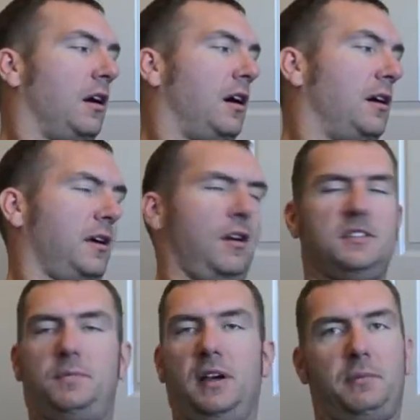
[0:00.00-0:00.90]
You can
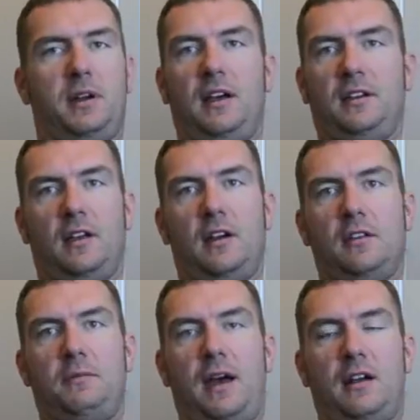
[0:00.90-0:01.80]
always pick up
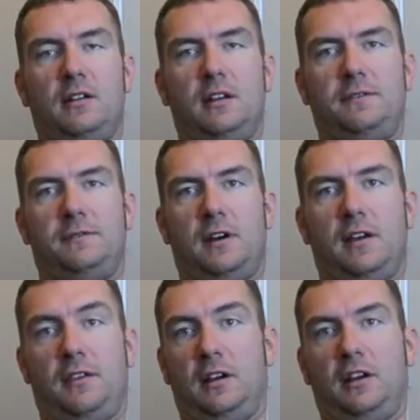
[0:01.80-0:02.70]
another battery if
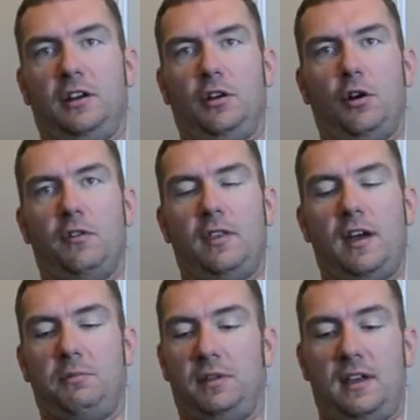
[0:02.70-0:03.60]
you think you're going to go over
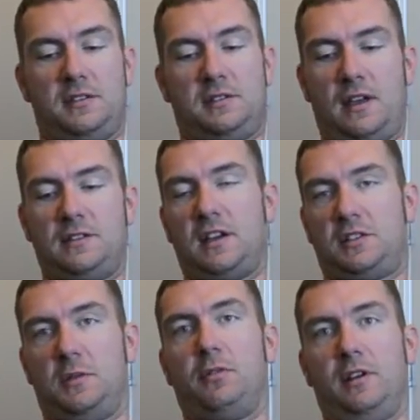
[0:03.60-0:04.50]
that. But that's
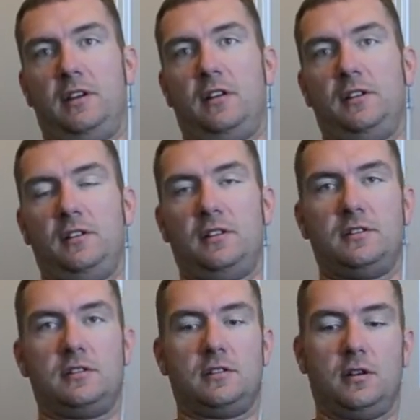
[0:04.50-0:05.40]
actually pretty darn
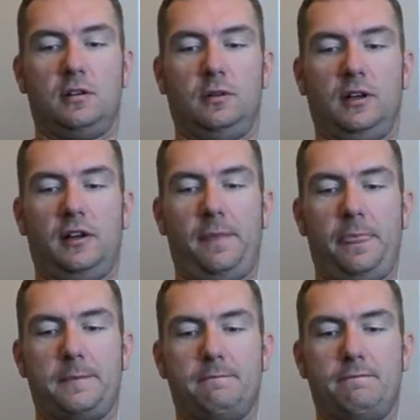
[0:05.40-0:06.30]
good.
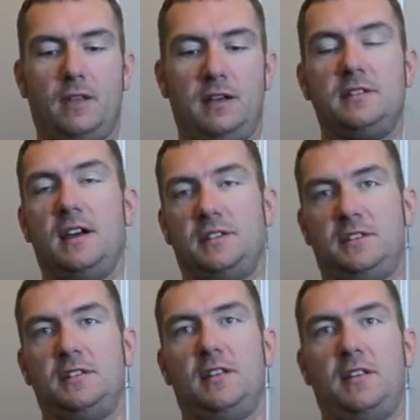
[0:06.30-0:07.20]
So it's nice
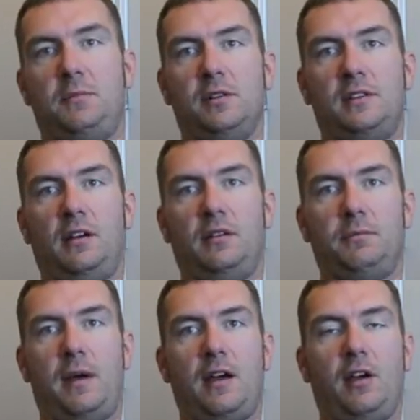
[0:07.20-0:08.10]
to see that they put
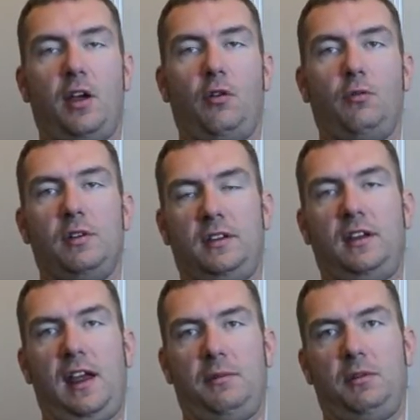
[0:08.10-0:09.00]
that battery with the
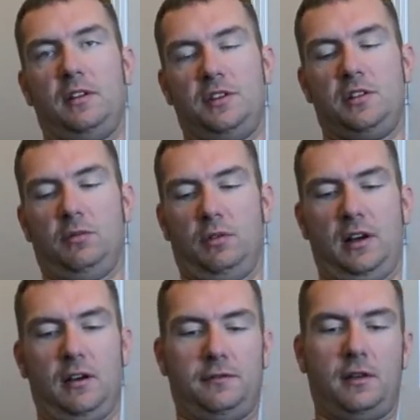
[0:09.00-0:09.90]
camera. It should
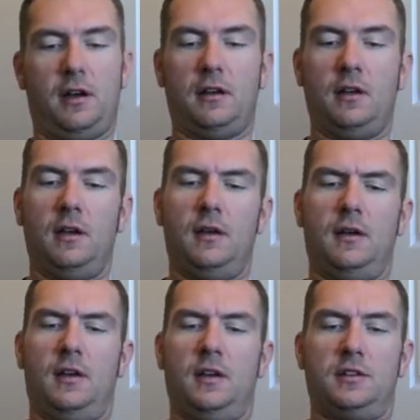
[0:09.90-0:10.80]
work out fine.
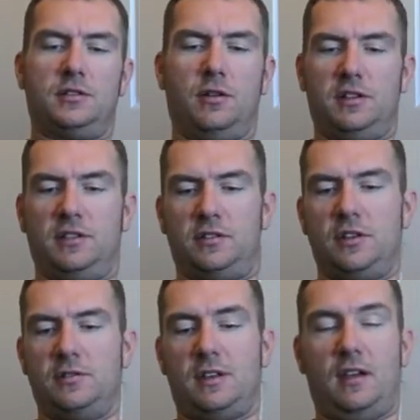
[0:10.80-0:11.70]
So it
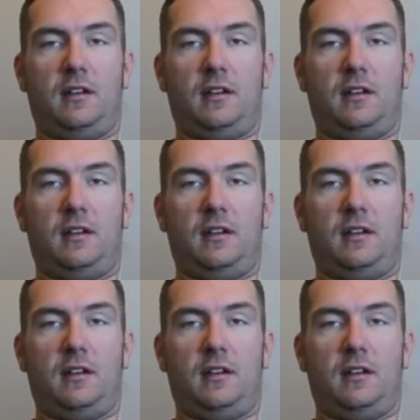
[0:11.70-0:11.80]
shoots